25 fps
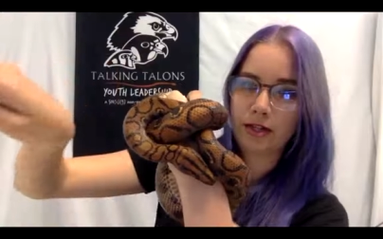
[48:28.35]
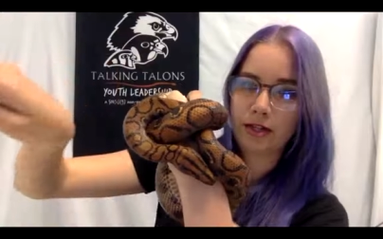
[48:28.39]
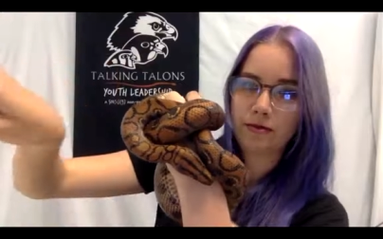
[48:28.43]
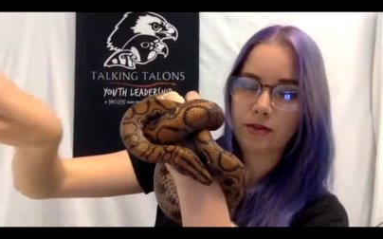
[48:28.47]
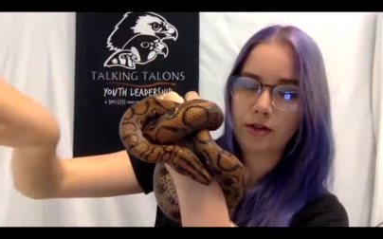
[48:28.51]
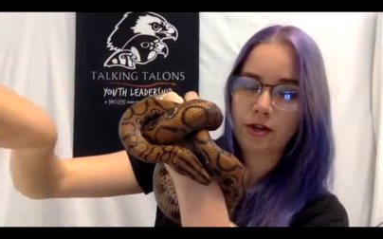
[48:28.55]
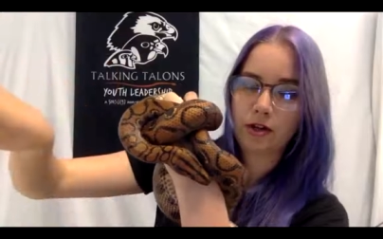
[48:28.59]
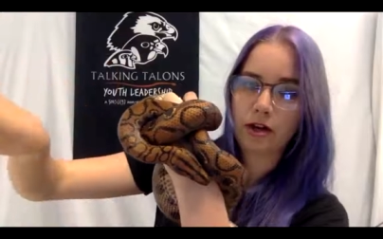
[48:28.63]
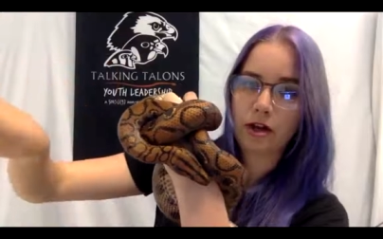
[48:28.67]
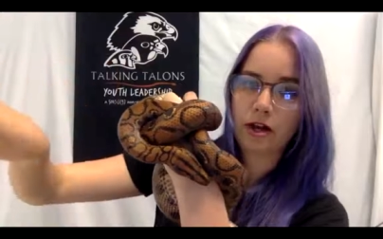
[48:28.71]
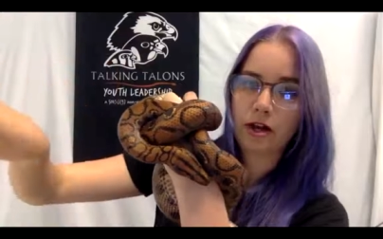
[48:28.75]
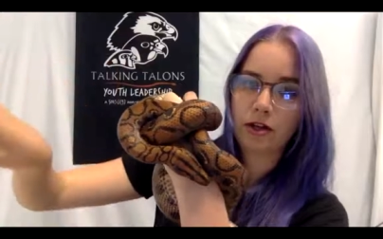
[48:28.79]
if
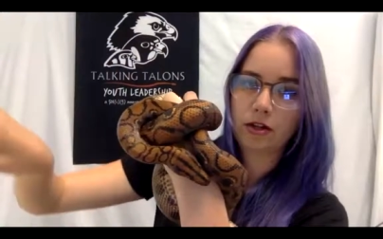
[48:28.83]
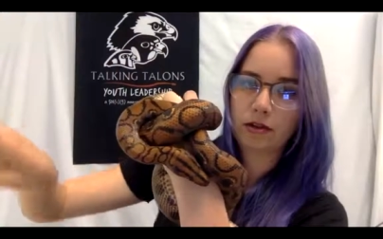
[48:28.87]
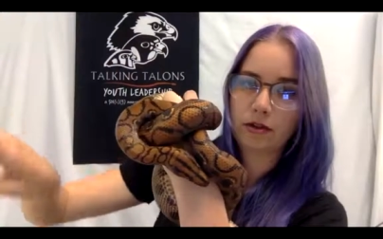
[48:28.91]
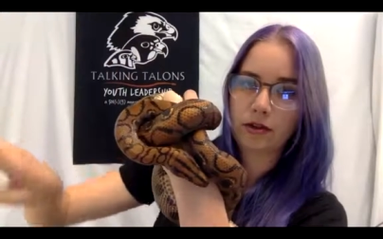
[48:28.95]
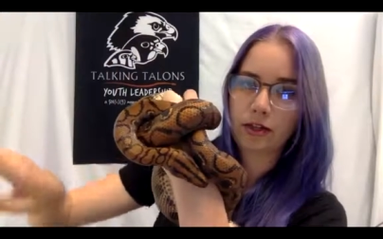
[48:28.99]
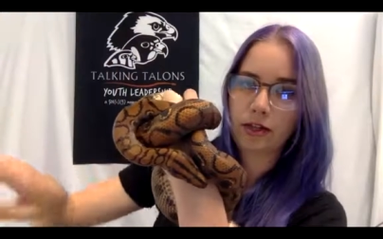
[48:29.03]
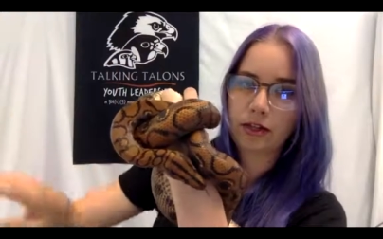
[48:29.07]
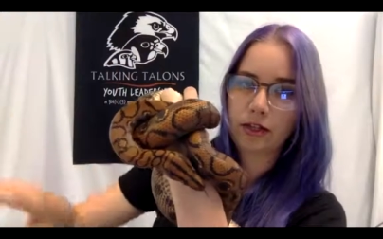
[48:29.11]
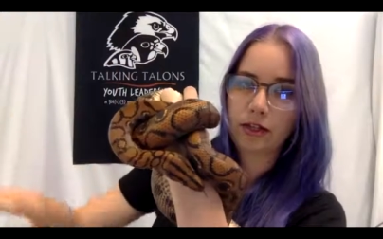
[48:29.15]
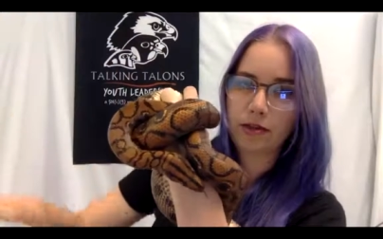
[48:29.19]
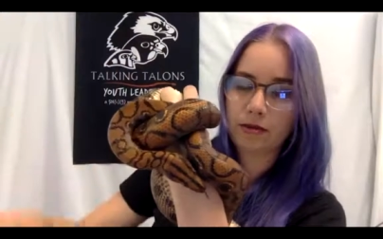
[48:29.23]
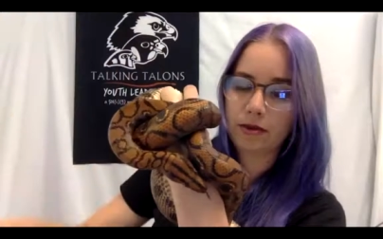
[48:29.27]
they're
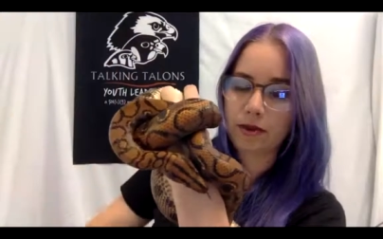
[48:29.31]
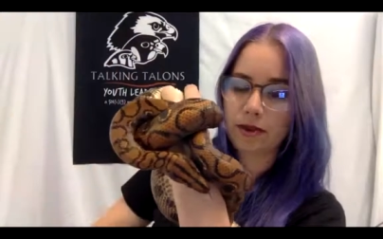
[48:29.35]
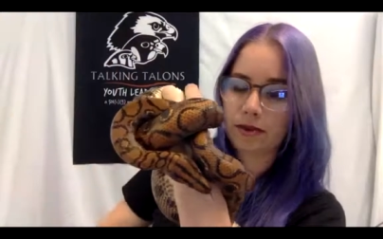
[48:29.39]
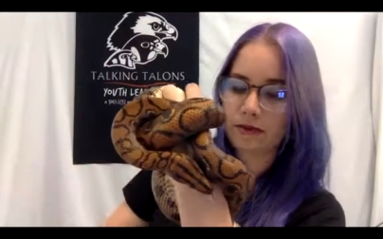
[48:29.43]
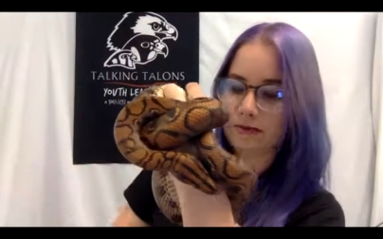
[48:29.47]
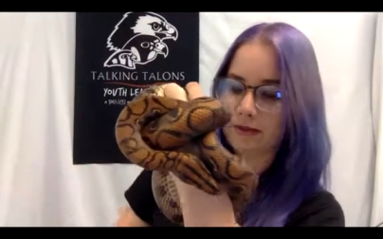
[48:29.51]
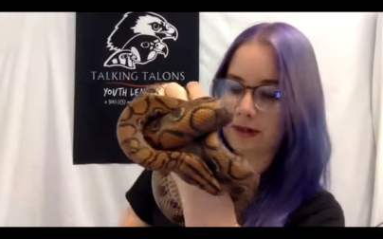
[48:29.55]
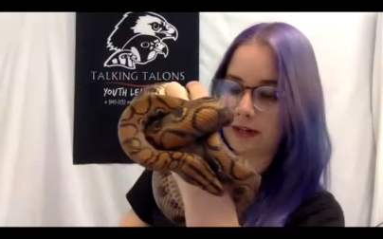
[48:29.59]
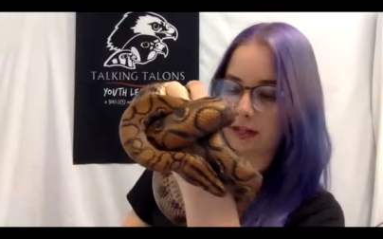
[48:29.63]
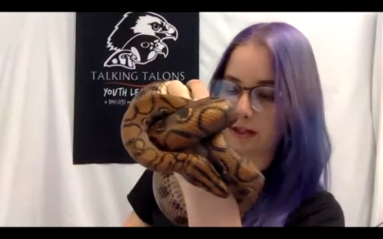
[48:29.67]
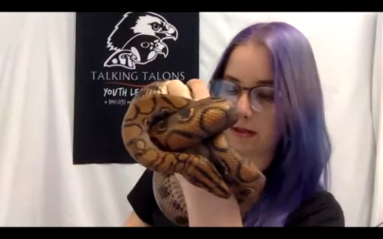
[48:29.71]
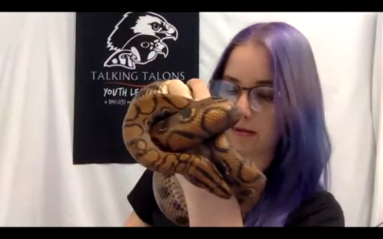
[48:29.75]
hungry and they wanna
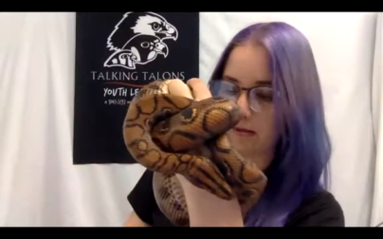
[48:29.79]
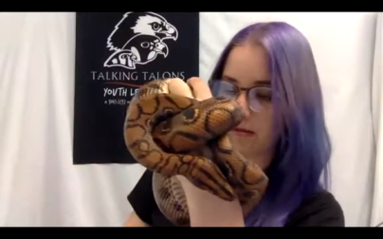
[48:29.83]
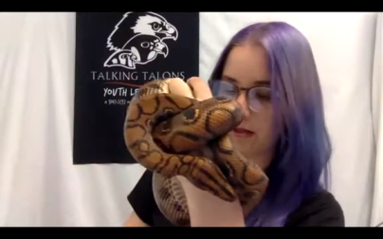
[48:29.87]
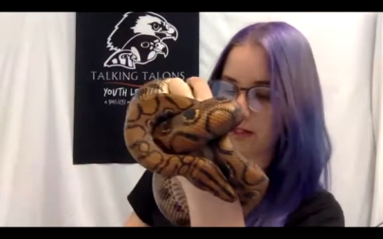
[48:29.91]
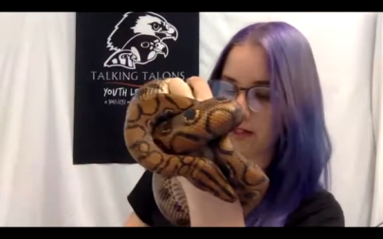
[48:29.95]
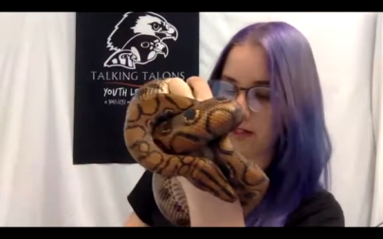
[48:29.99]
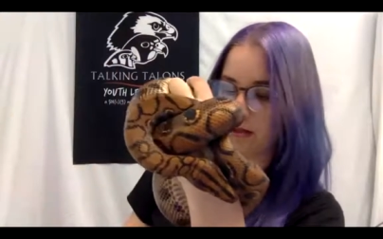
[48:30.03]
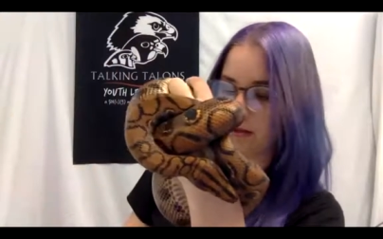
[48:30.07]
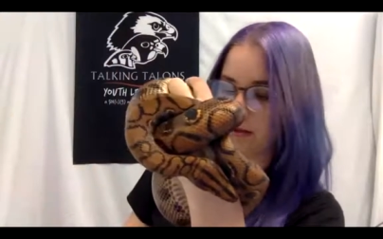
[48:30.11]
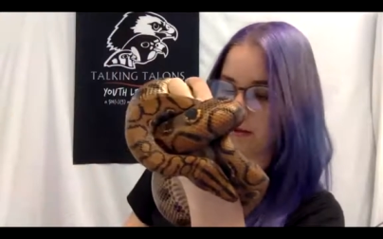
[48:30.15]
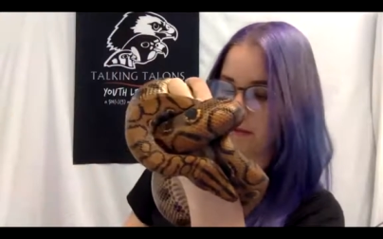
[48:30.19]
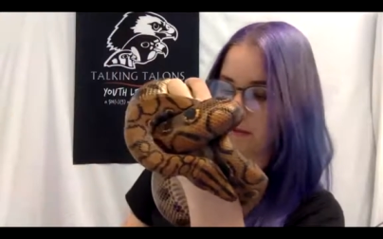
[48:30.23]
find a
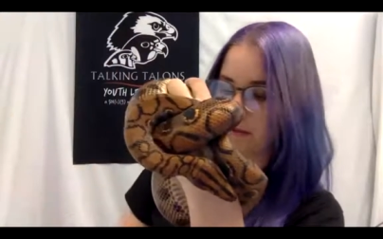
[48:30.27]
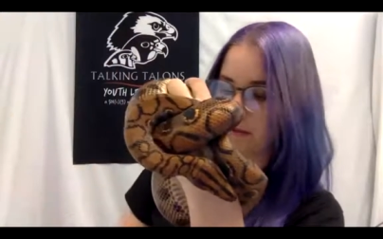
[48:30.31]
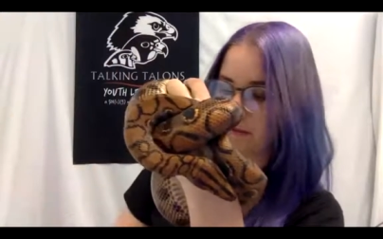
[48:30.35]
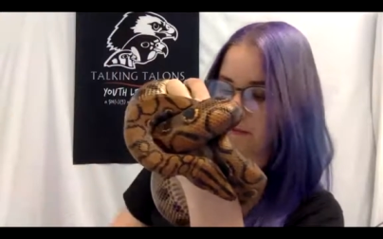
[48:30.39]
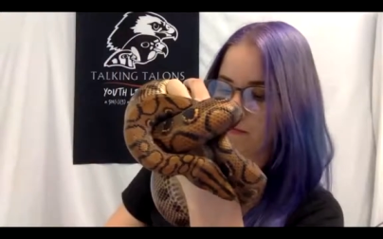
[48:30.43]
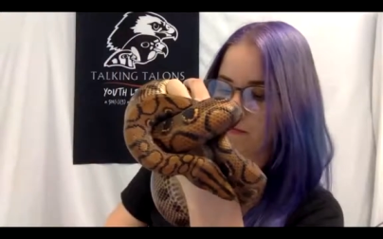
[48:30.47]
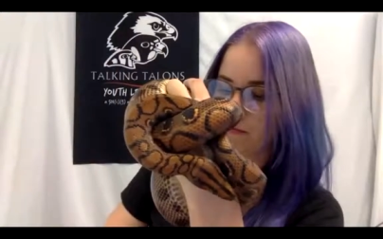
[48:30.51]
meal.